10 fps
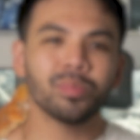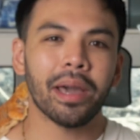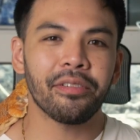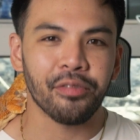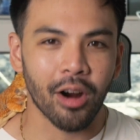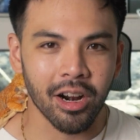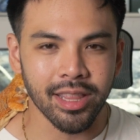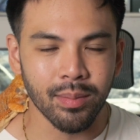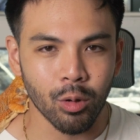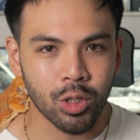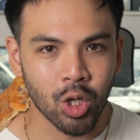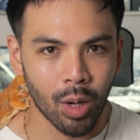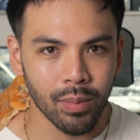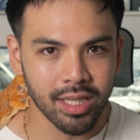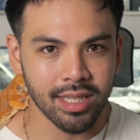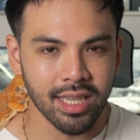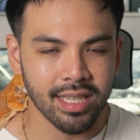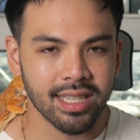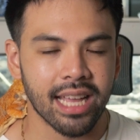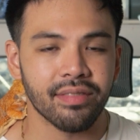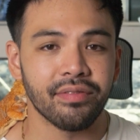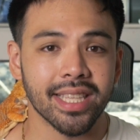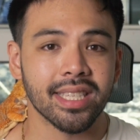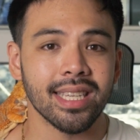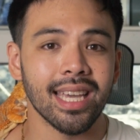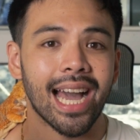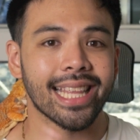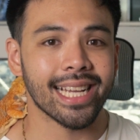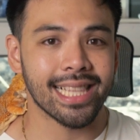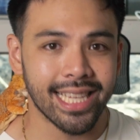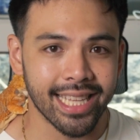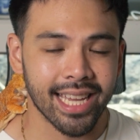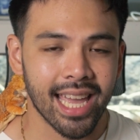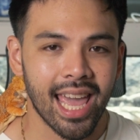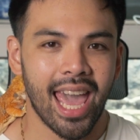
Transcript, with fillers: is by far the most common disease that vets see at a clinic,